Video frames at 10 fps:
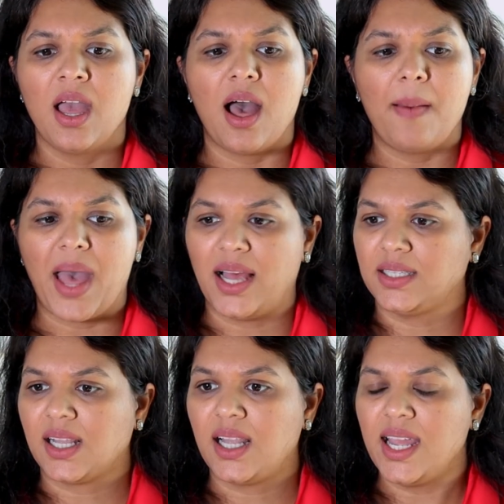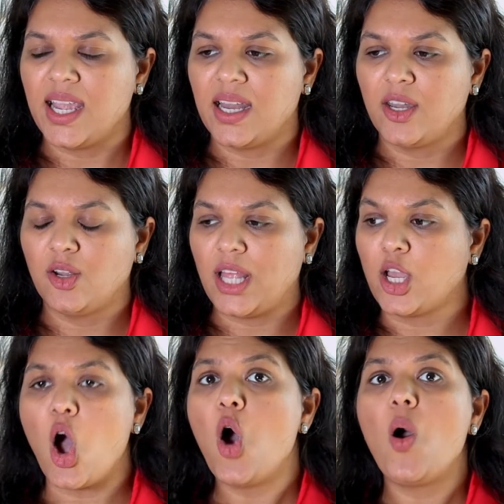a past client and you're
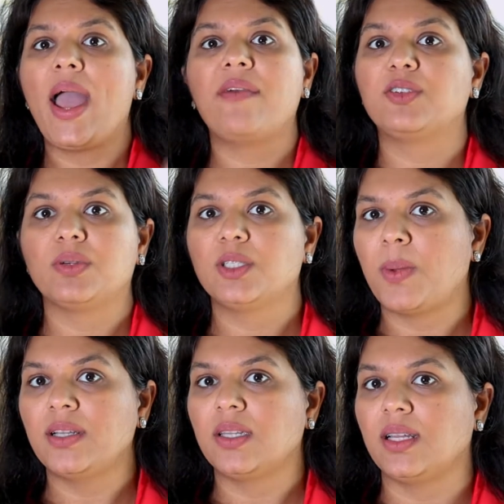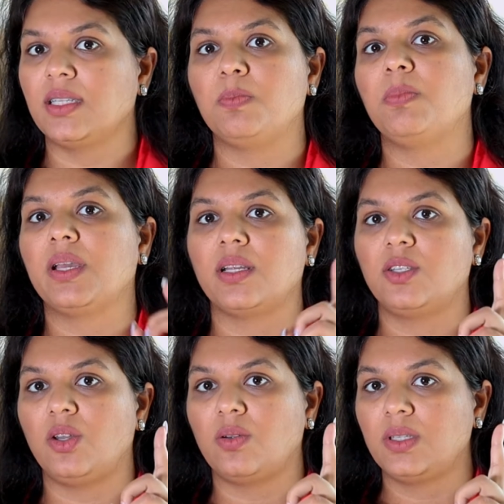like, oh, I have to respond to this
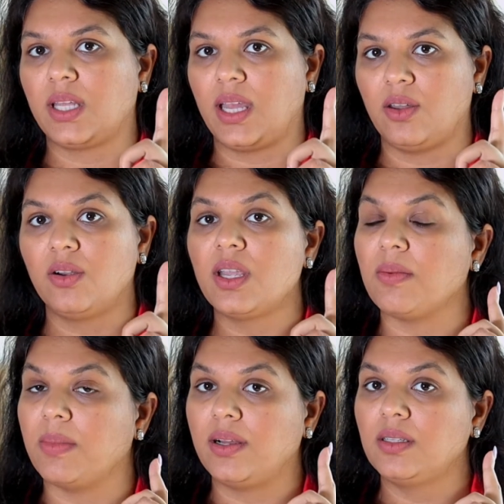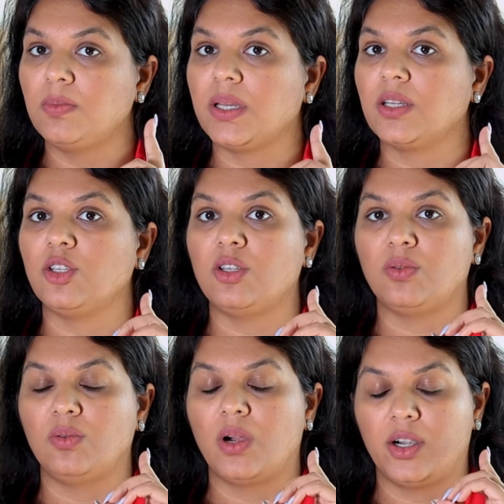because you don't scan your emails because
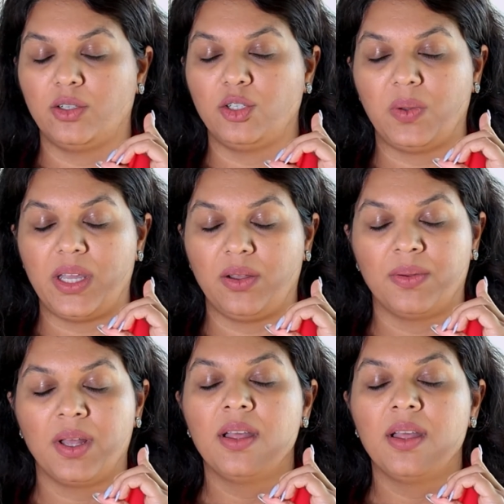you are doing